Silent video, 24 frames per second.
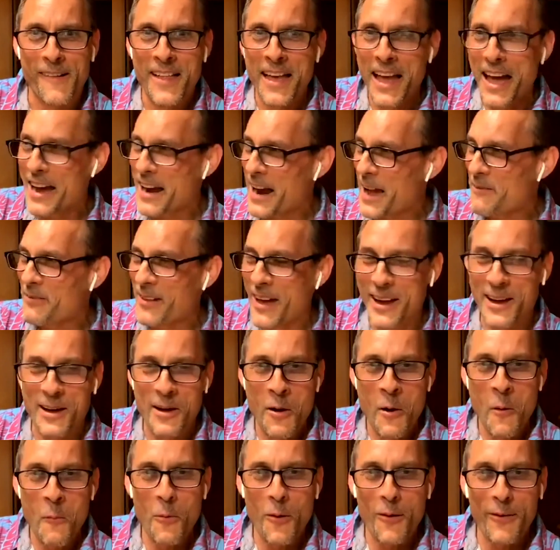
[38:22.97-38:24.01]
And I'm like,
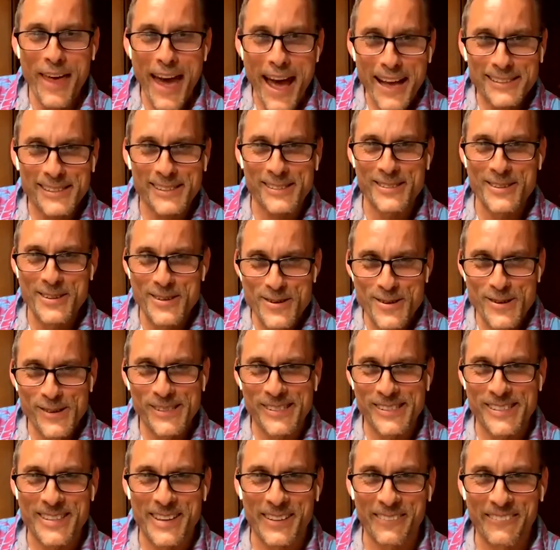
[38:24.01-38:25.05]
well, that's
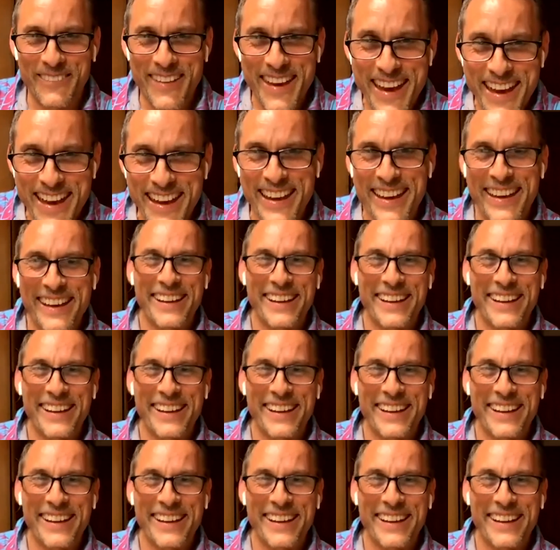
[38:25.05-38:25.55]
news to me.